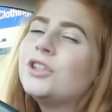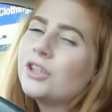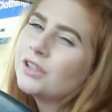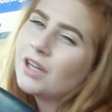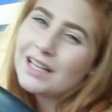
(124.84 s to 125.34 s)

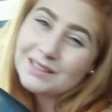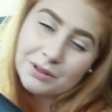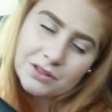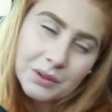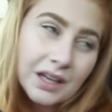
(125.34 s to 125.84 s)
show you guys
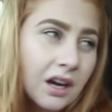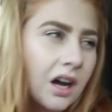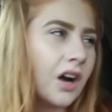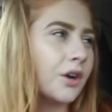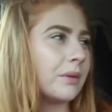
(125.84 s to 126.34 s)
once we get
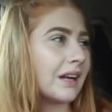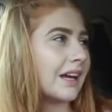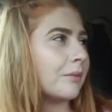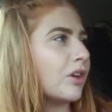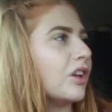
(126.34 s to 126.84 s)
home but
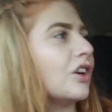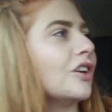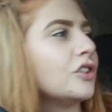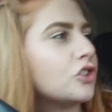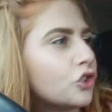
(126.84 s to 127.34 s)
I am going to
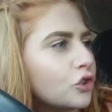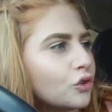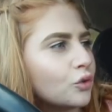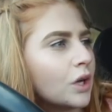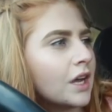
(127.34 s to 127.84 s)
go
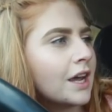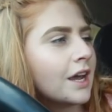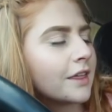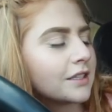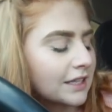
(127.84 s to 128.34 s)
to
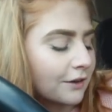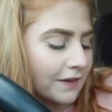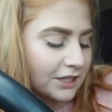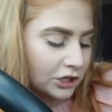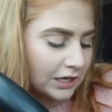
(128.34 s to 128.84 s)
the
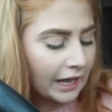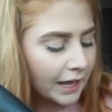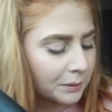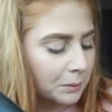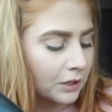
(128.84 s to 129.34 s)
Salvation
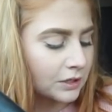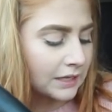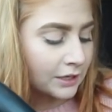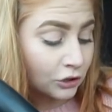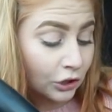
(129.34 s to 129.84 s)
Army because
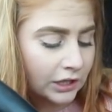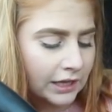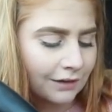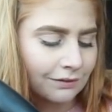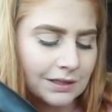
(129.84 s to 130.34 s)
I know
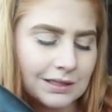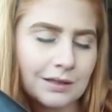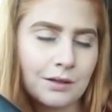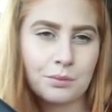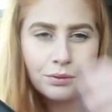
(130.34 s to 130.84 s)
they're
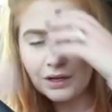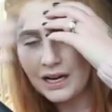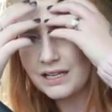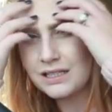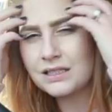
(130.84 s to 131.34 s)
reasonably
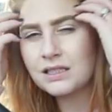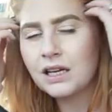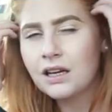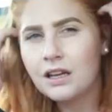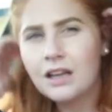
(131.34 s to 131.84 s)
priced
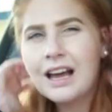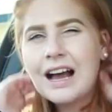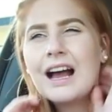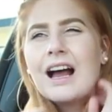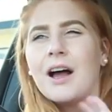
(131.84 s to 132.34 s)

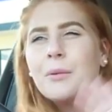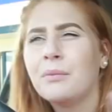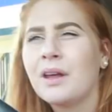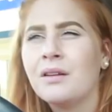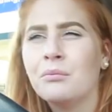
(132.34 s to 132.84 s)

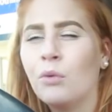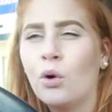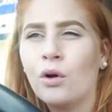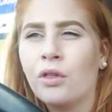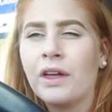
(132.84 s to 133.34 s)
um,
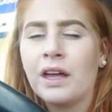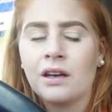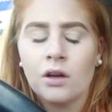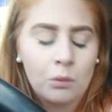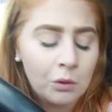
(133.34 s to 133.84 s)
more
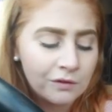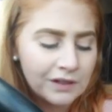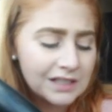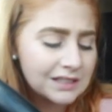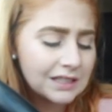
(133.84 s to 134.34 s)
than what
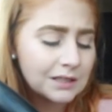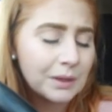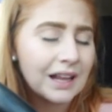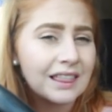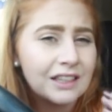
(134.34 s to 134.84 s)
Vinnie's is
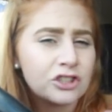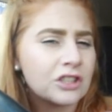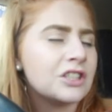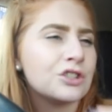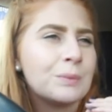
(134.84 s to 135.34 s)
but I
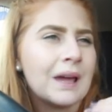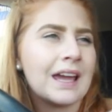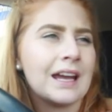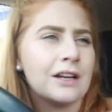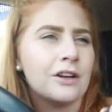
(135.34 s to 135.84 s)
literally just
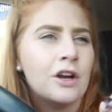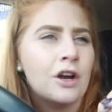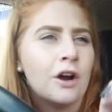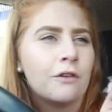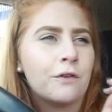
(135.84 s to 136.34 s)
paid
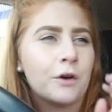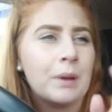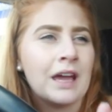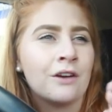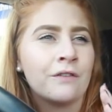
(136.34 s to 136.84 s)
for a
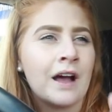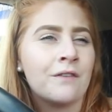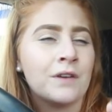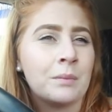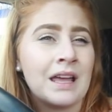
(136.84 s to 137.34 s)
pair of
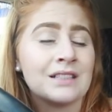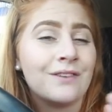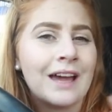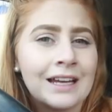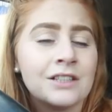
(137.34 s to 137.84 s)
comfy pants
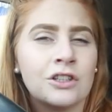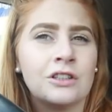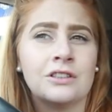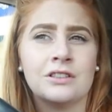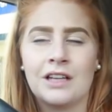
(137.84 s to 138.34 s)
for
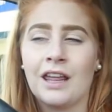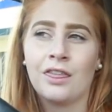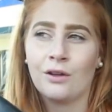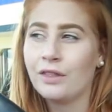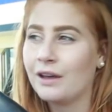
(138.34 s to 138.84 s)
$8. I
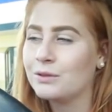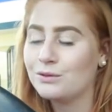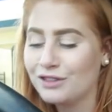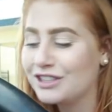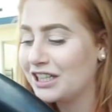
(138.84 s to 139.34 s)
thought that
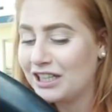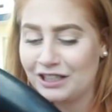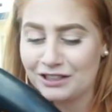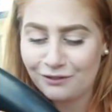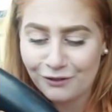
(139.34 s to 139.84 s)
was
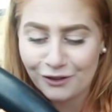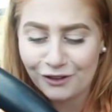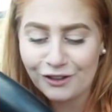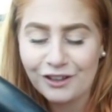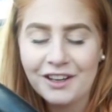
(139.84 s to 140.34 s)
ridiculous
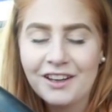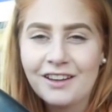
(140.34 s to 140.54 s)
for